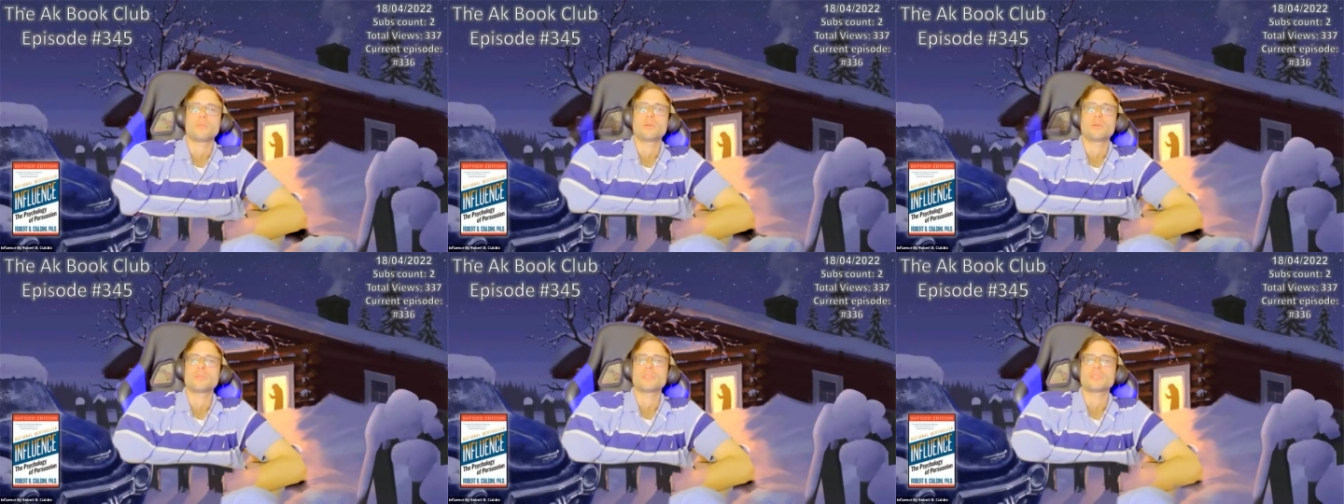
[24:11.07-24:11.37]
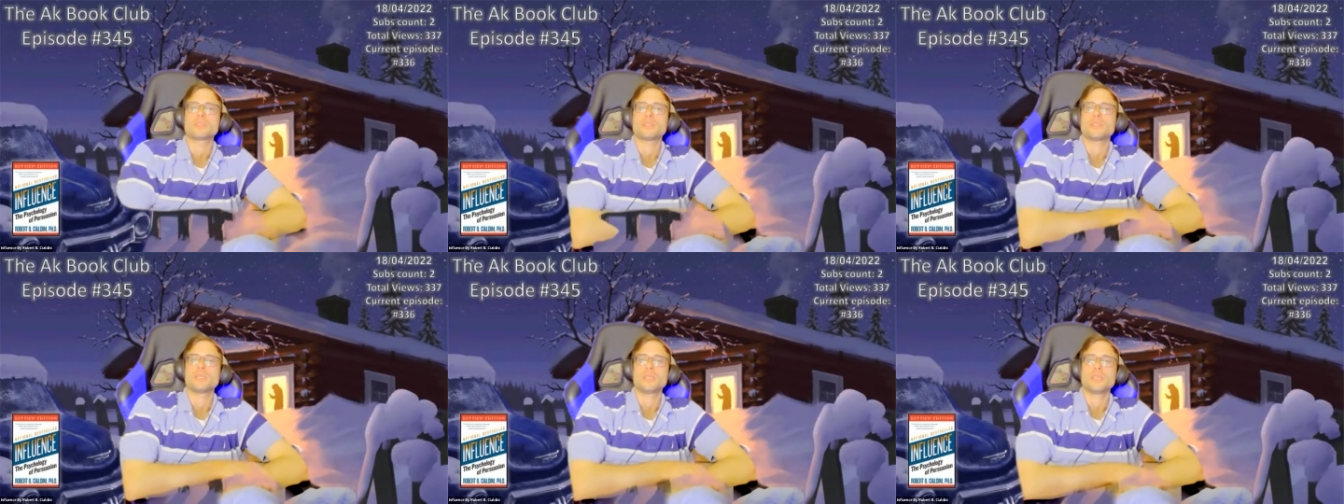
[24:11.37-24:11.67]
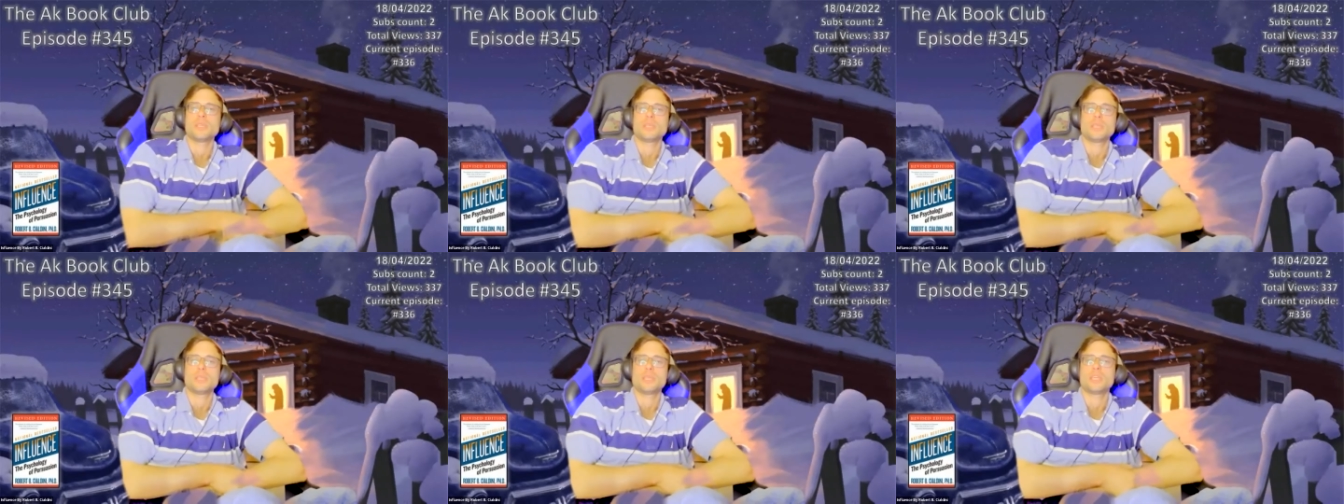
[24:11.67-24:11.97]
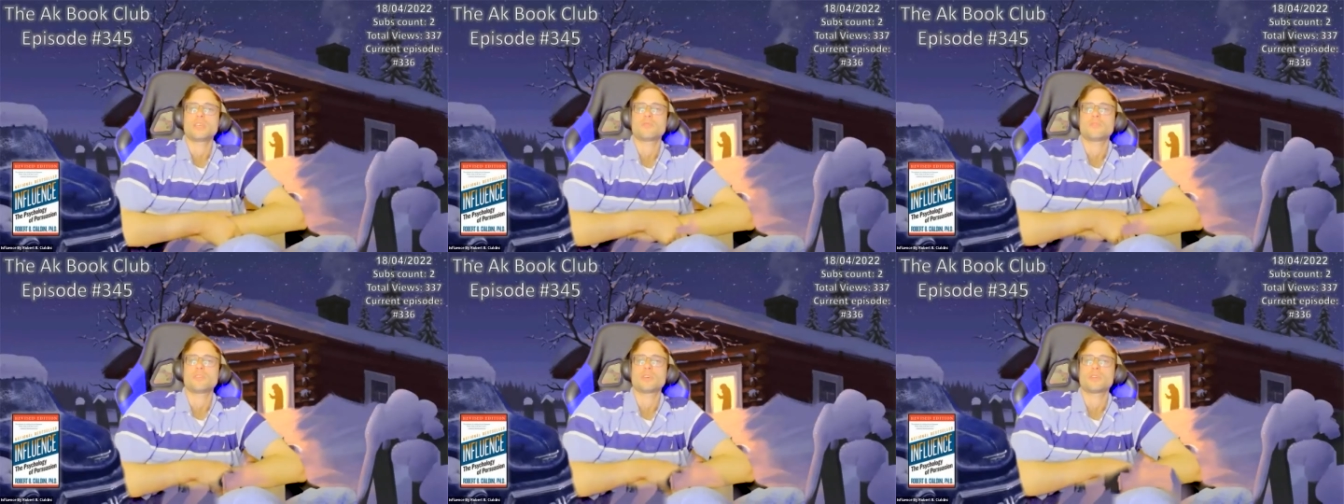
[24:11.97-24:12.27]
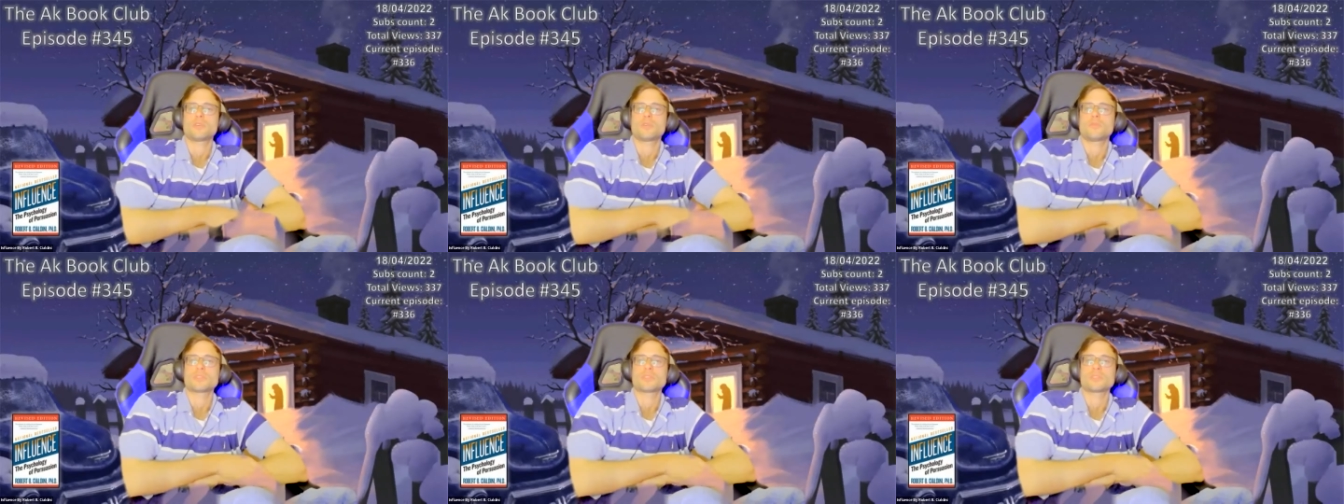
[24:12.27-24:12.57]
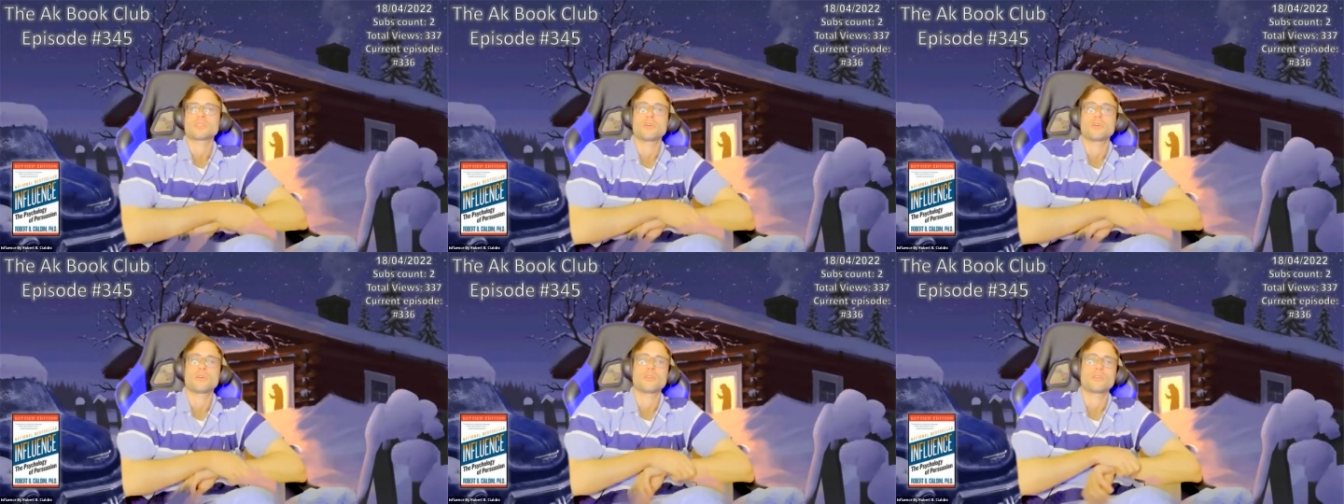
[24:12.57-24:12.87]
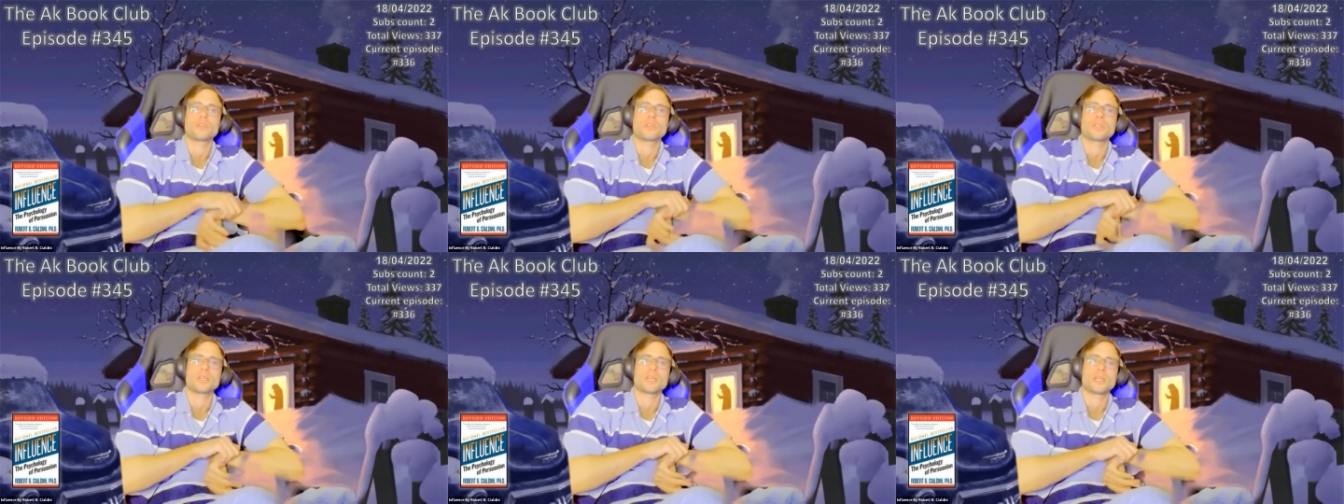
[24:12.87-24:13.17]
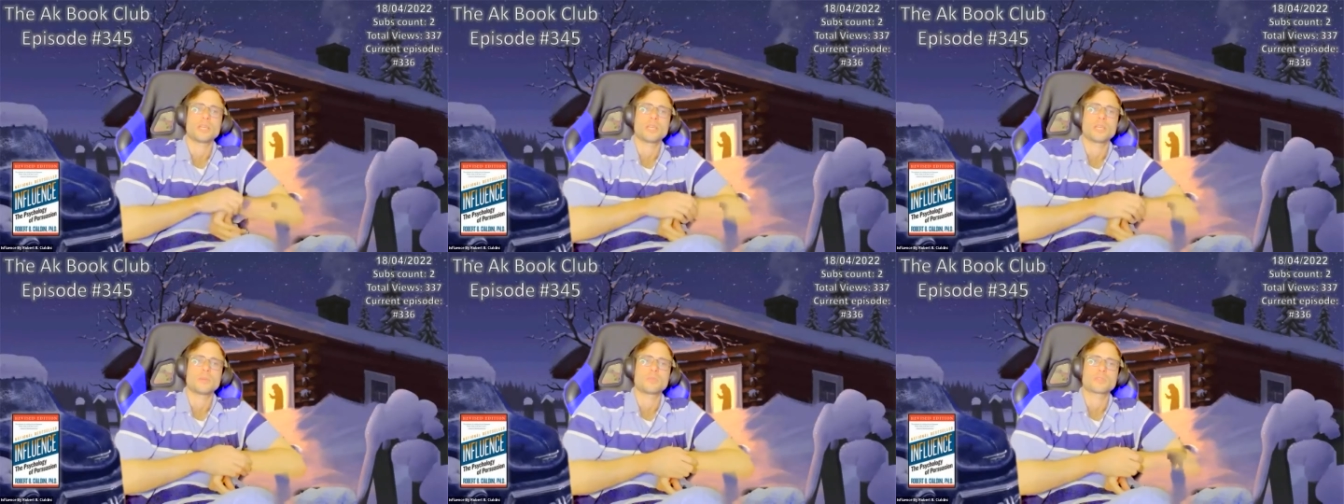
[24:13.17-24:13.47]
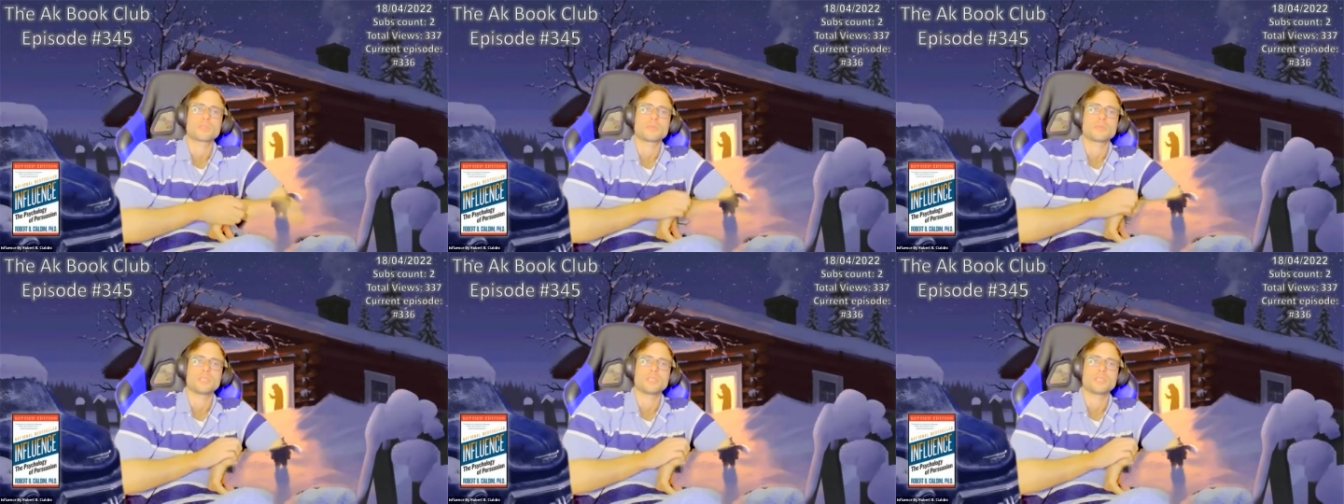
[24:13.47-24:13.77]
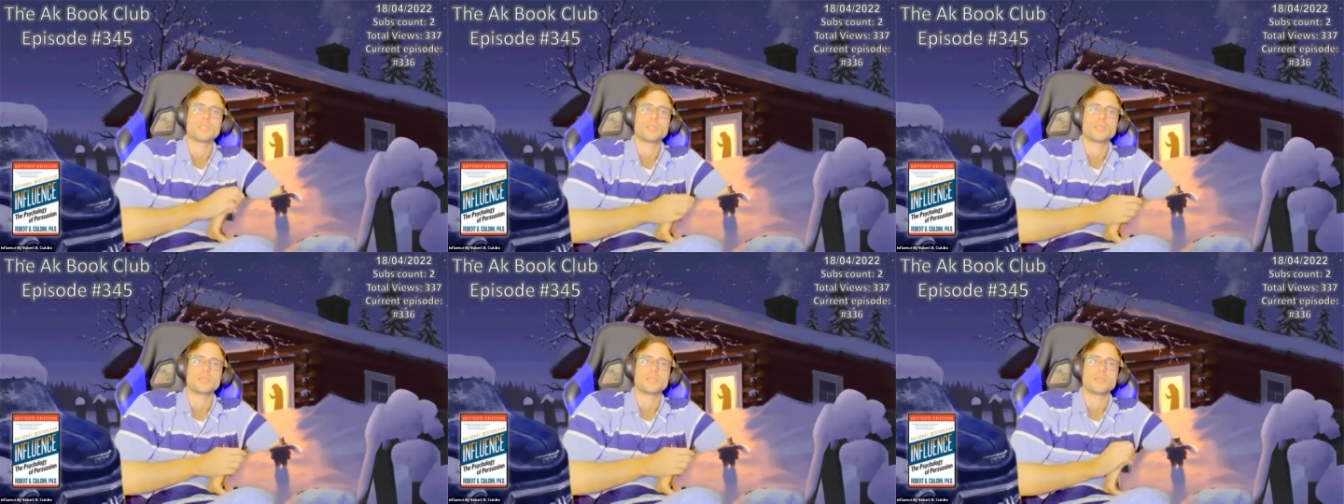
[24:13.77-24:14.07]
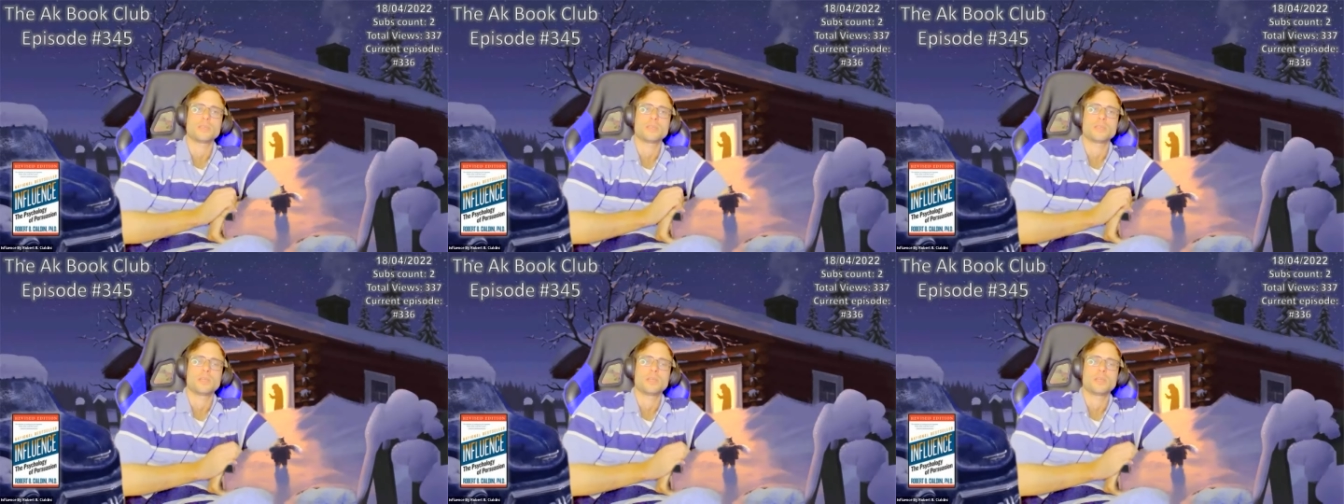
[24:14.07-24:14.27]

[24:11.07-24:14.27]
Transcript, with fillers: publicity factor was no longer a possibility,